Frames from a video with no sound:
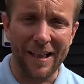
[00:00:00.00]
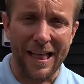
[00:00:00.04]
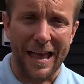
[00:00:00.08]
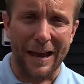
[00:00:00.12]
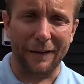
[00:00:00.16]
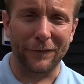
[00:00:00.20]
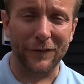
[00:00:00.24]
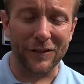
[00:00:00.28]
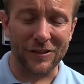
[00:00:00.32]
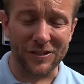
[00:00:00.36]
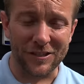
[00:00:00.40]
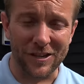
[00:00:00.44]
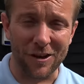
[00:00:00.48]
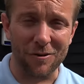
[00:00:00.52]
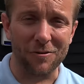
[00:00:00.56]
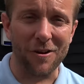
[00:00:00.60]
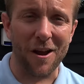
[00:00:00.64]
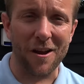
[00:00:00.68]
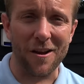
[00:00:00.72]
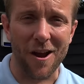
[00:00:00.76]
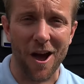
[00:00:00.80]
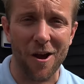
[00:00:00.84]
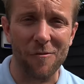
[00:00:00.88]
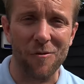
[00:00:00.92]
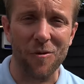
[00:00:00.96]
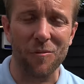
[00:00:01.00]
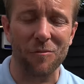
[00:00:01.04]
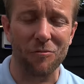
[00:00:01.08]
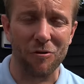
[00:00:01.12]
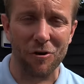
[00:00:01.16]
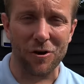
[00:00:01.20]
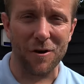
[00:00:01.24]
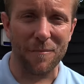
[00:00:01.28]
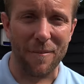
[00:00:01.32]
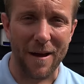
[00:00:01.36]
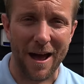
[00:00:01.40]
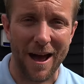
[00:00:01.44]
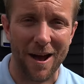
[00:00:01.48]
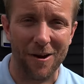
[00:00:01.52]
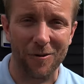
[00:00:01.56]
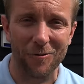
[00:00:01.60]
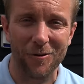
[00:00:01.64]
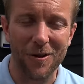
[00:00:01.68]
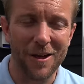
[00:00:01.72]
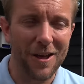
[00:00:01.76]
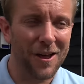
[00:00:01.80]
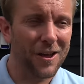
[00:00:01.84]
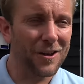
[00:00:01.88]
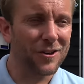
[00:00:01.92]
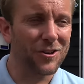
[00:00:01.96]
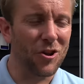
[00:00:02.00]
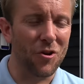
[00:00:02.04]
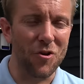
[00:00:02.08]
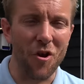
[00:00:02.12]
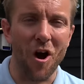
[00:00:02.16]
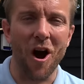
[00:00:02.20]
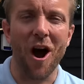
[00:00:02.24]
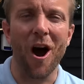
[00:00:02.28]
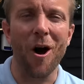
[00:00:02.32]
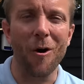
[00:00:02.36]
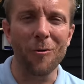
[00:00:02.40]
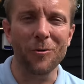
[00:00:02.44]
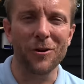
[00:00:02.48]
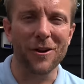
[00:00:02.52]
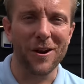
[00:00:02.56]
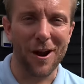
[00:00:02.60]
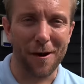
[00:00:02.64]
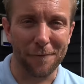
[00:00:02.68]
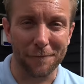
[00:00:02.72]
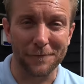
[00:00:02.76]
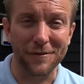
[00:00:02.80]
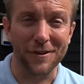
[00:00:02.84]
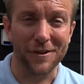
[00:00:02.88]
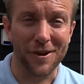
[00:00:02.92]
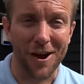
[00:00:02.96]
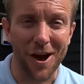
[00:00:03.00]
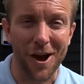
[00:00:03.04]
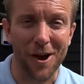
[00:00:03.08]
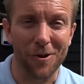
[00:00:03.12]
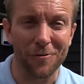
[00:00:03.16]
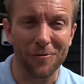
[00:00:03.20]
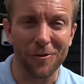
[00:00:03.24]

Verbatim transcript: if you still don't know what we're on about, you're not old enough to know.